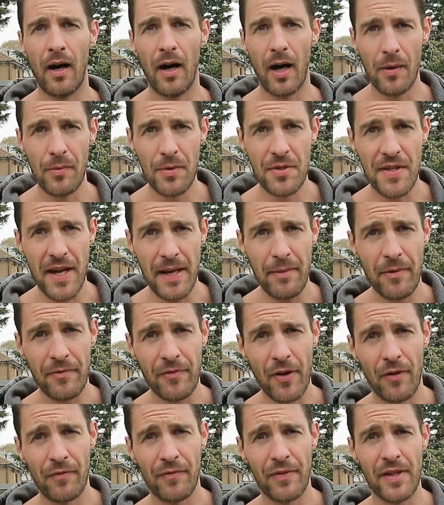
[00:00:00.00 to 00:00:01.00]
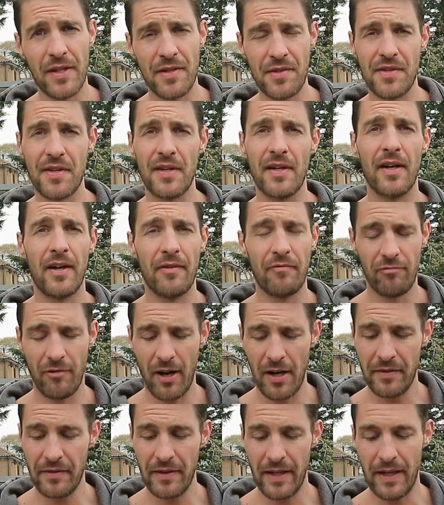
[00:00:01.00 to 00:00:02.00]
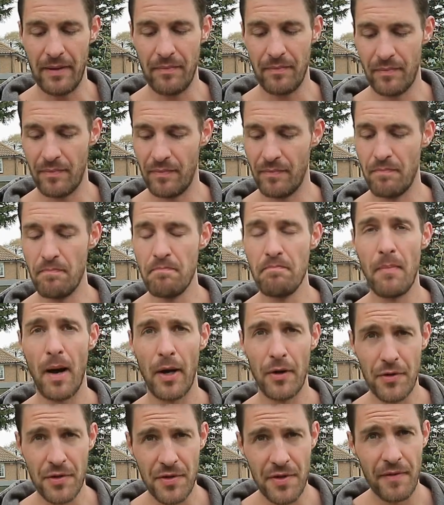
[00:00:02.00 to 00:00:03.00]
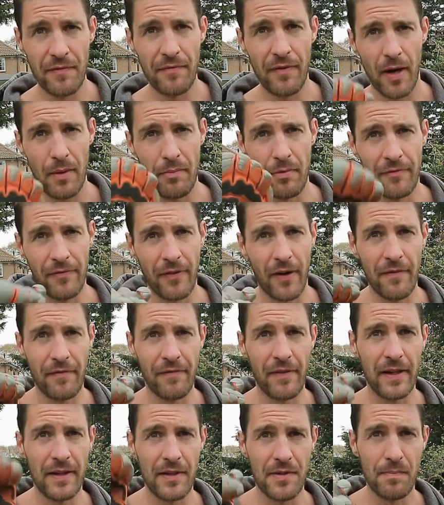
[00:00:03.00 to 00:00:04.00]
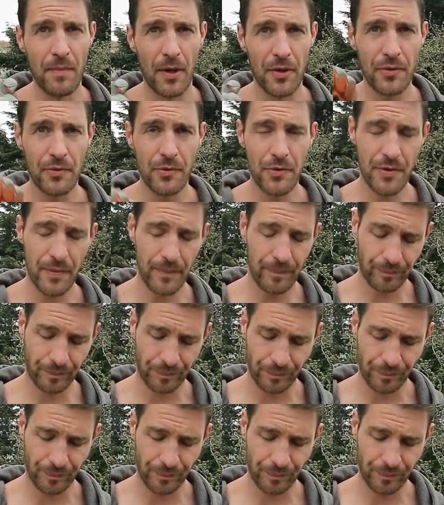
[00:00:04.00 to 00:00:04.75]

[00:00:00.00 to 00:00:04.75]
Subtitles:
I would say with confidence, and I've run in most Vibram Fivefingers models.